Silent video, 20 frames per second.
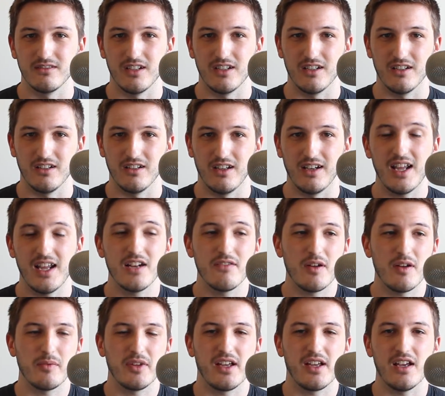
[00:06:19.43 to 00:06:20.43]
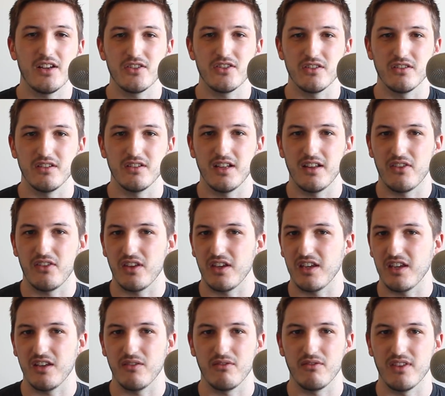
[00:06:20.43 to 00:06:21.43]
uh, a native application, they're
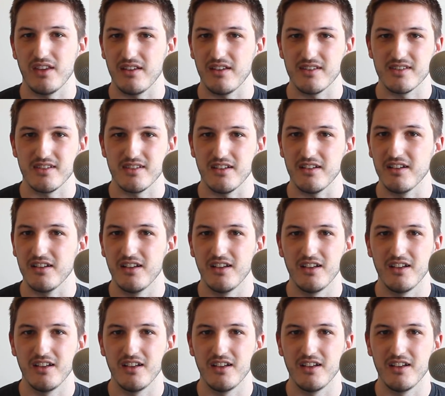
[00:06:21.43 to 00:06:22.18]
thinking of things that